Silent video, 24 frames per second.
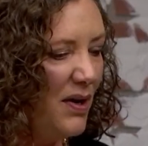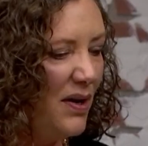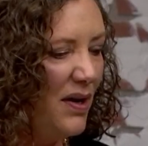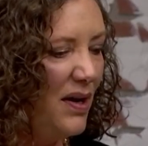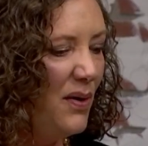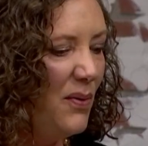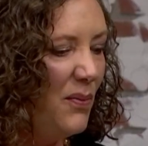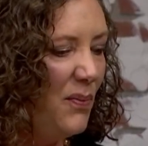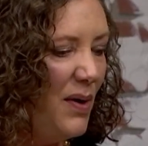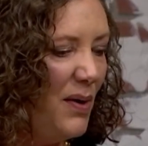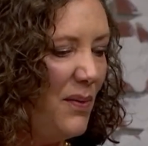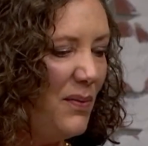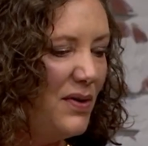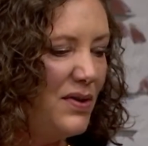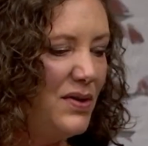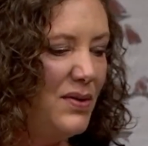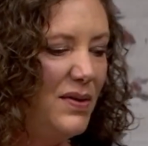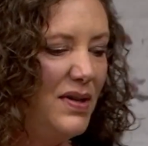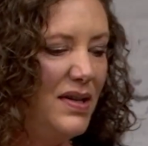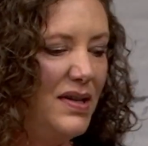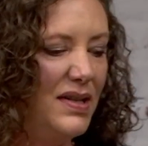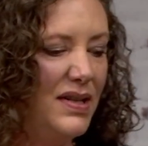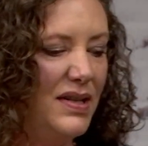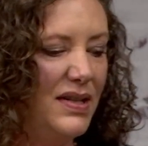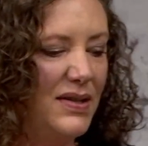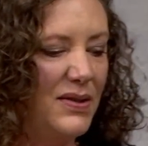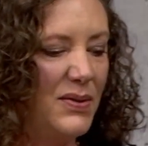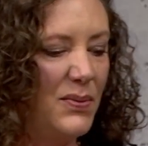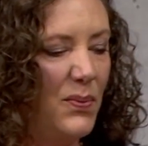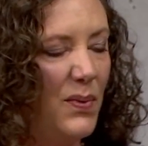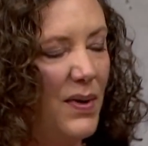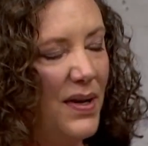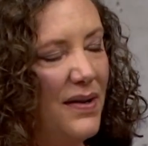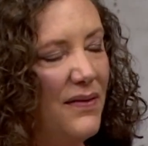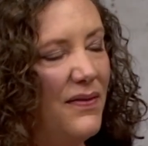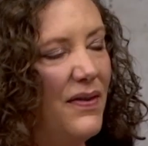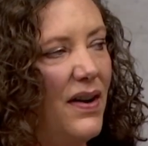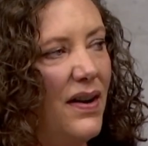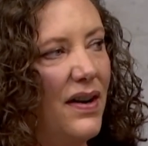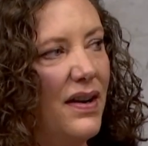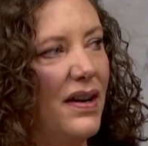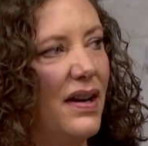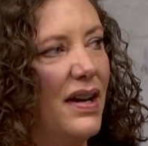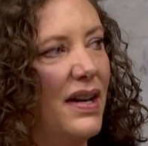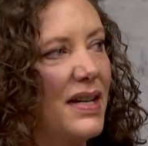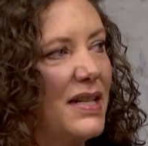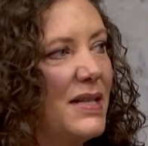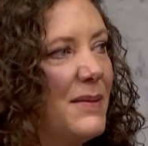Well, what we're doing is one of
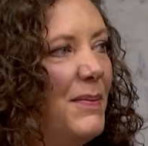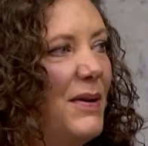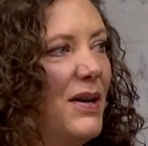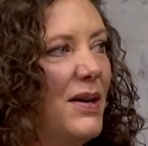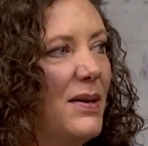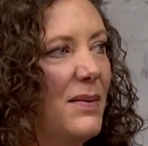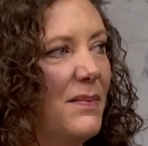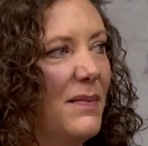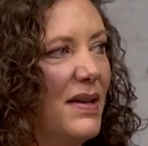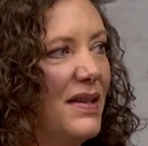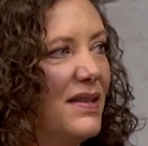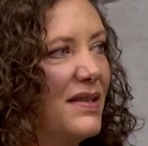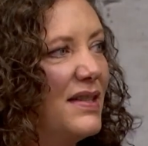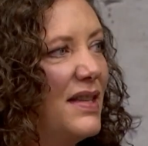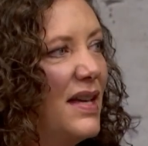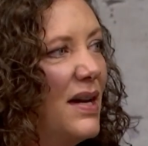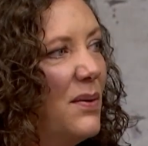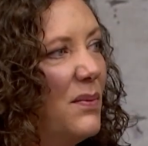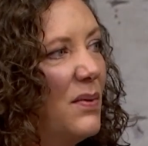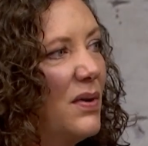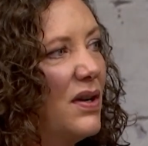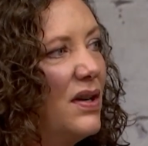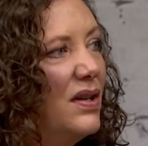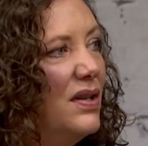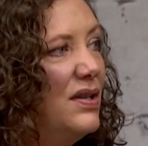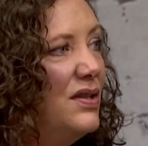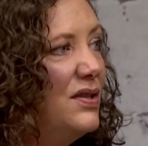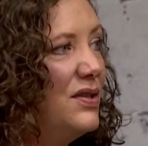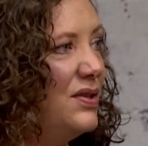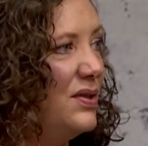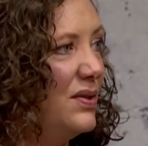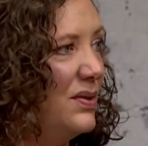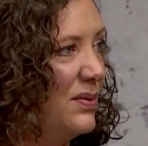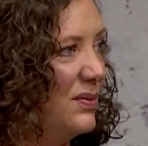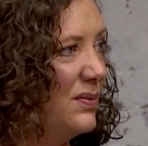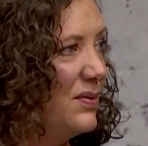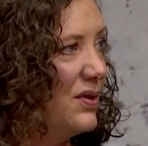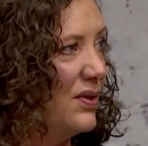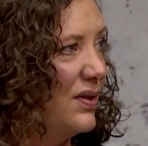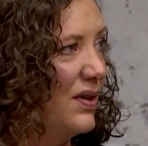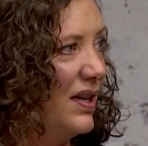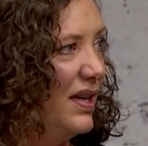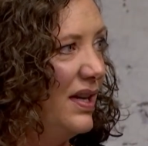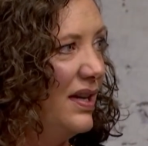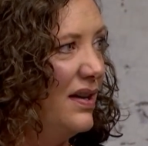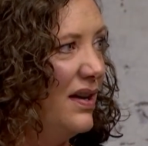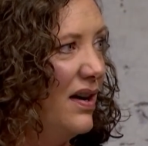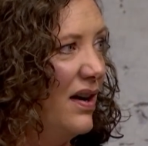our experiments that we're going to do
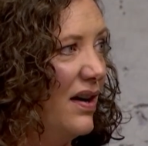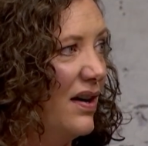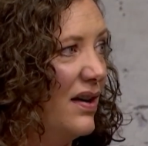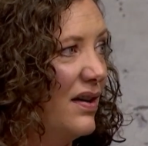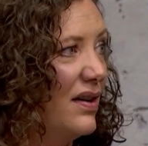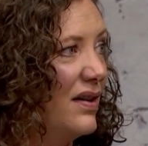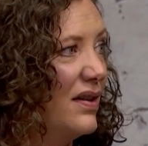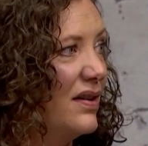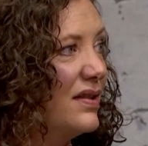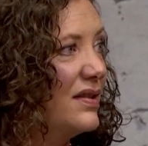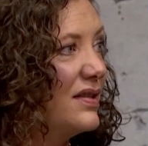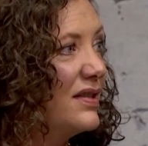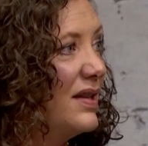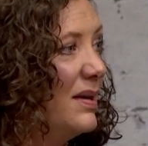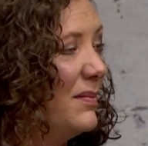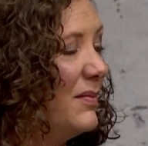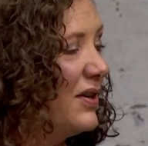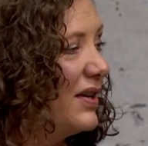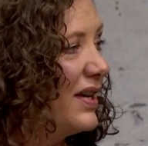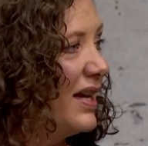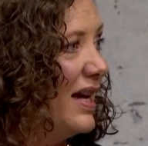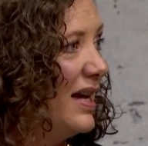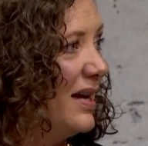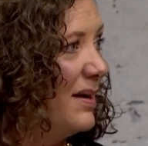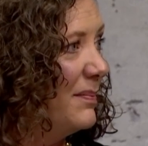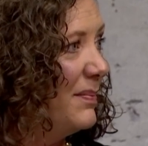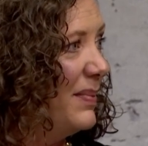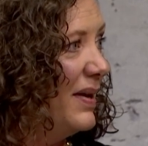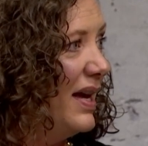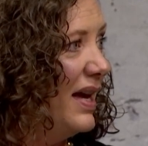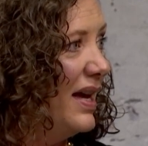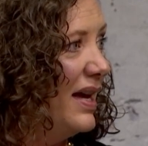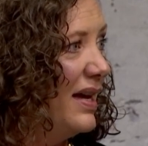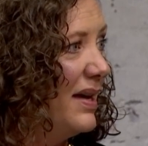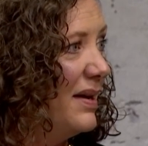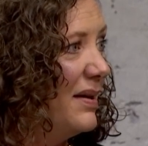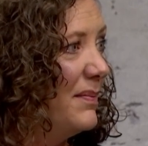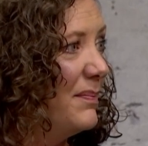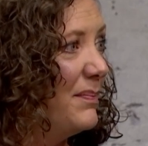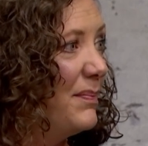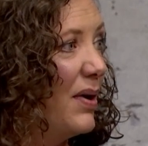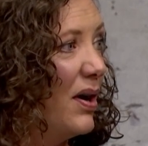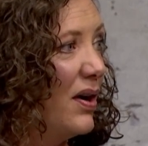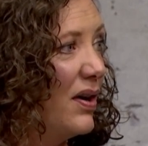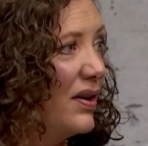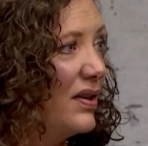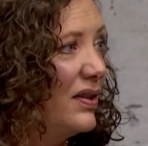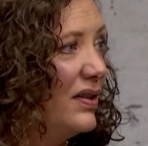during our summer camp at
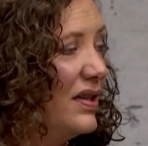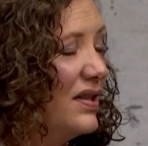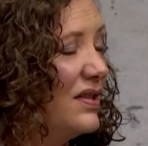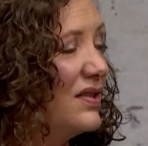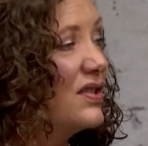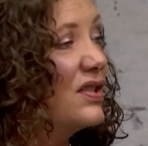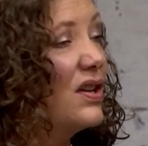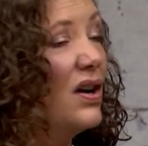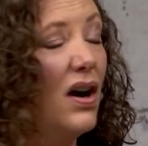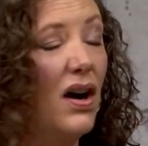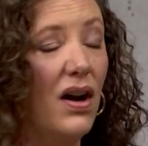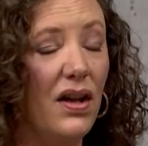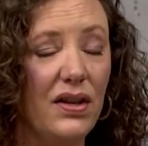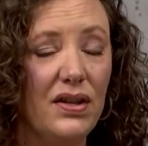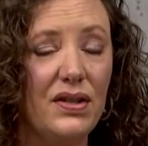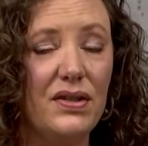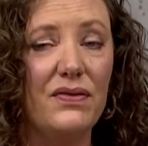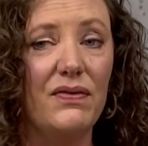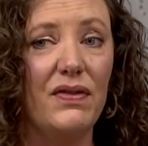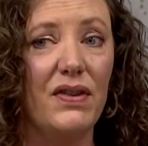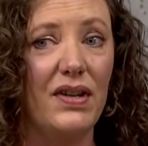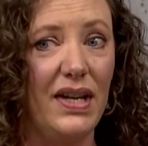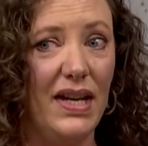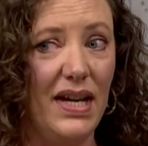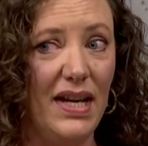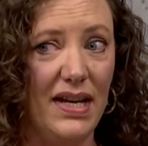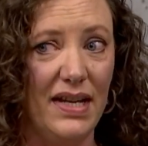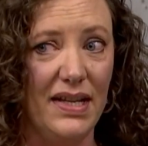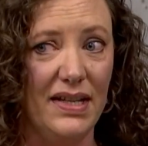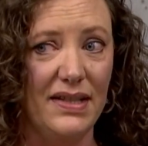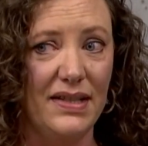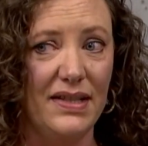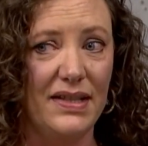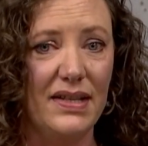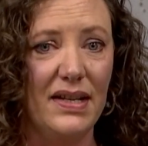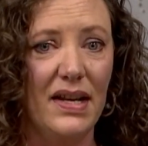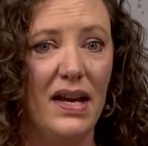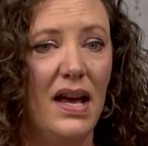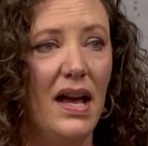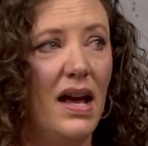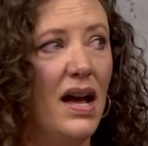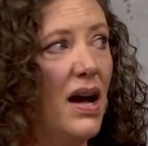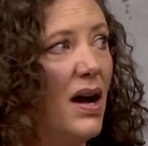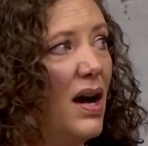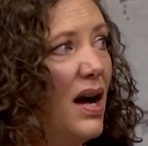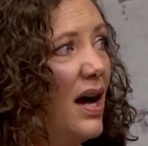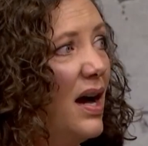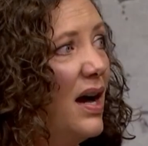Parkland's College for Kids.
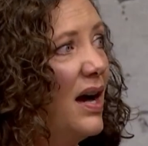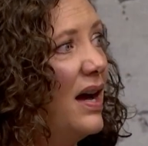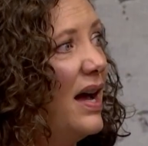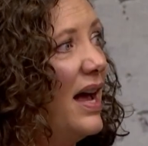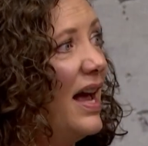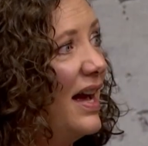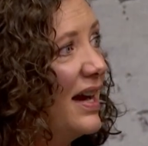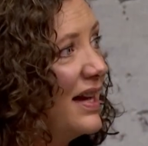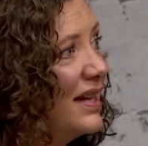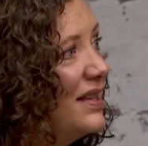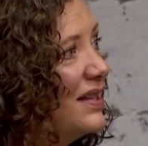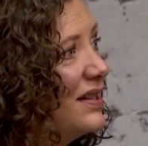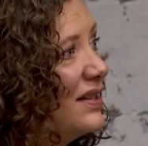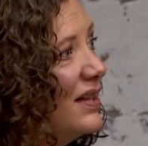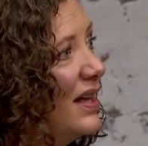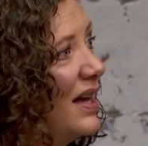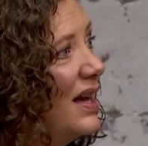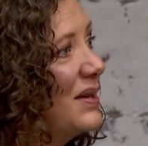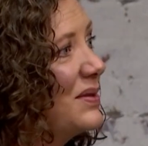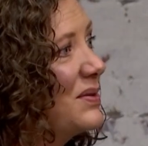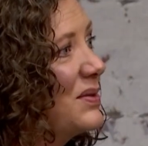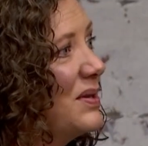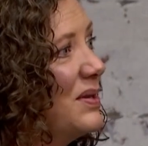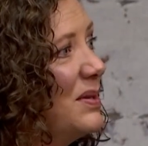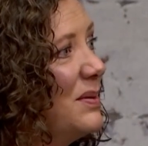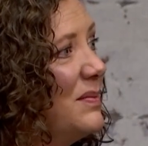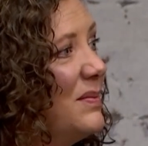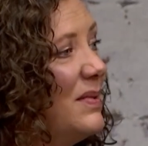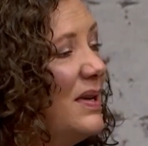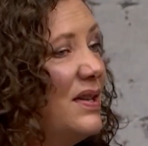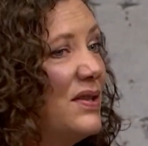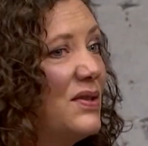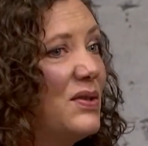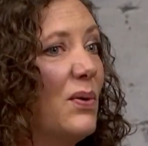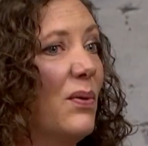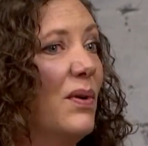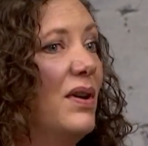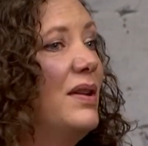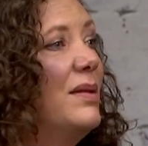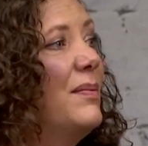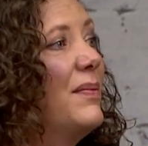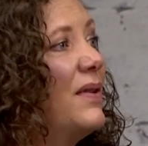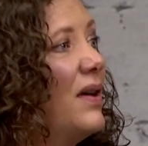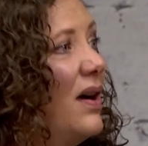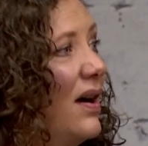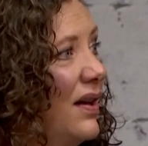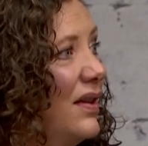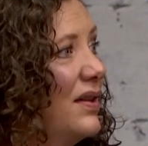Uh, Ag in the Classroom is going to
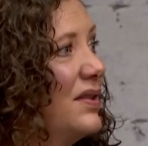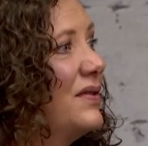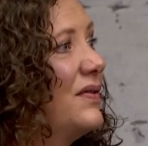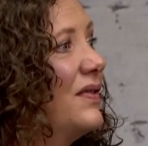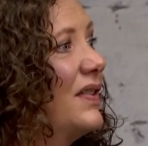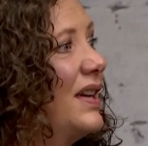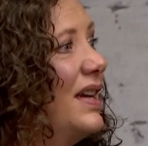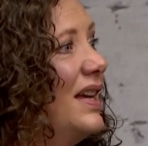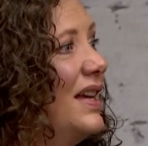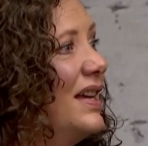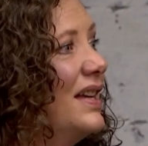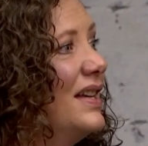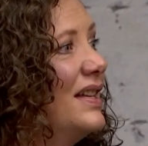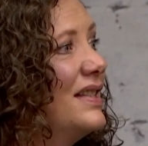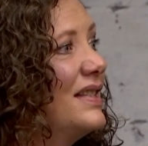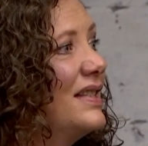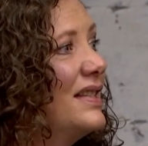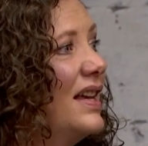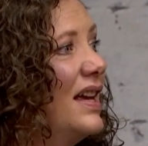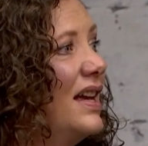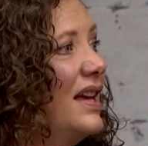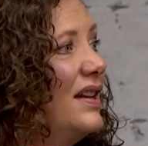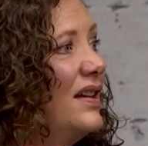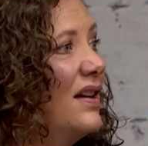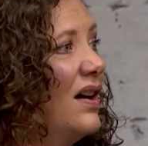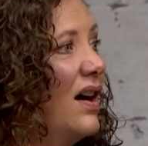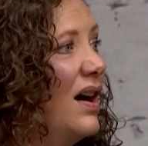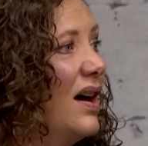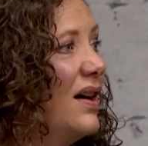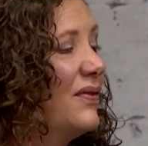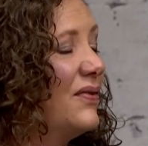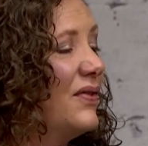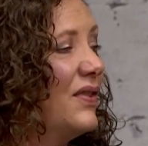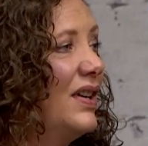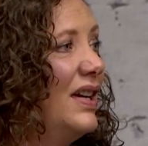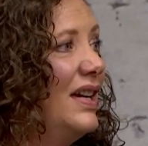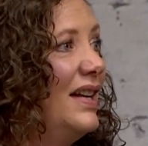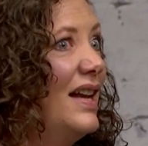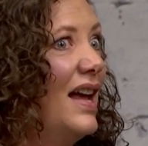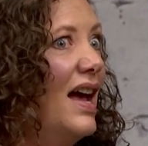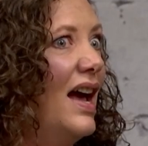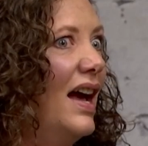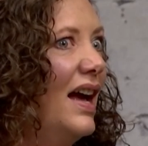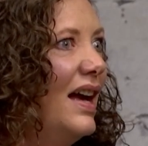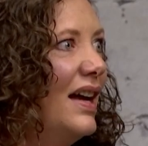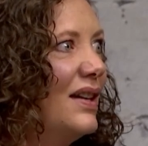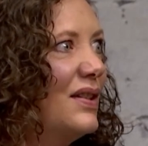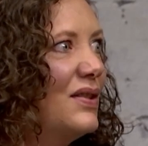College for Kids and offering
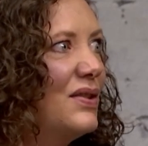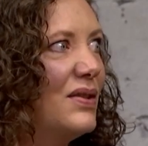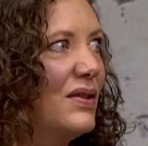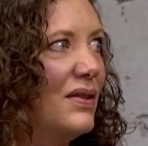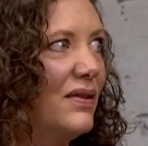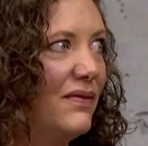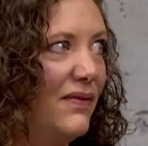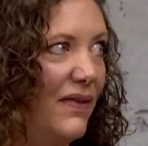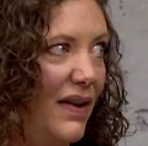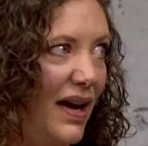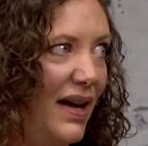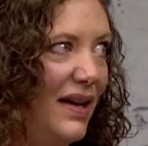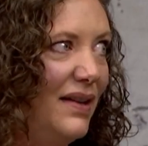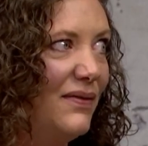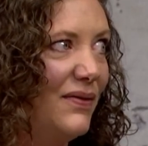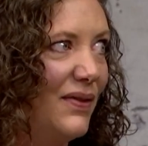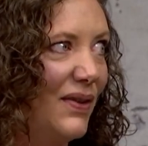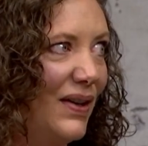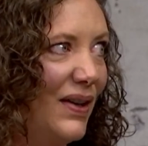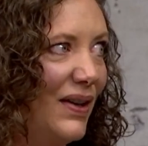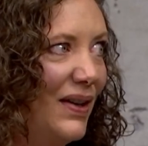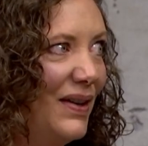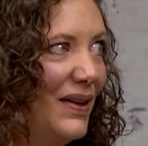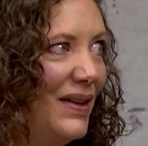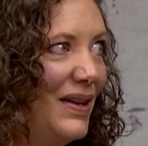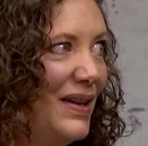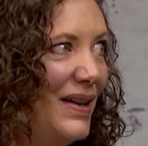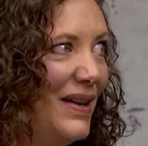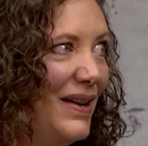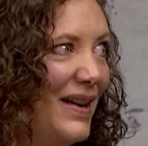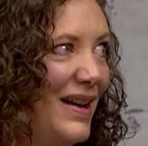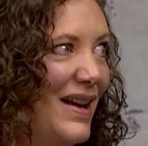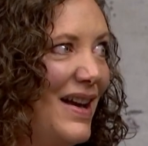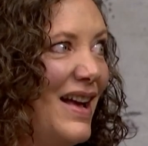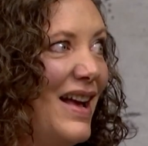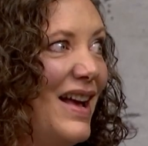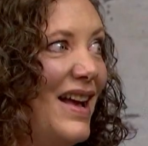Ag Survivor. Oh.